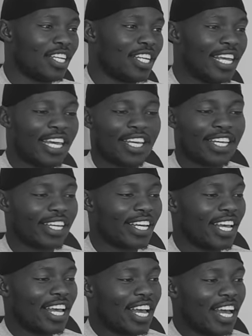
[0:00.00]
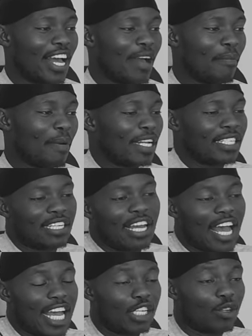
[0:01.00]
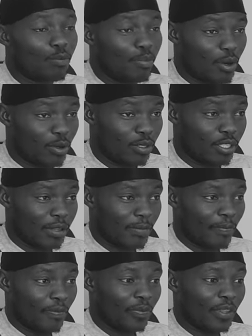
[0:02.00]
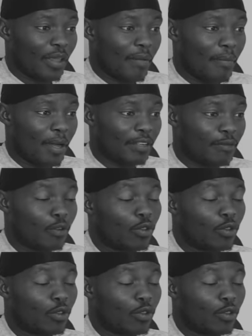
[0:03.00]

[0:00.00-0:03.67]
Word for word: Like, but I don't post them. But for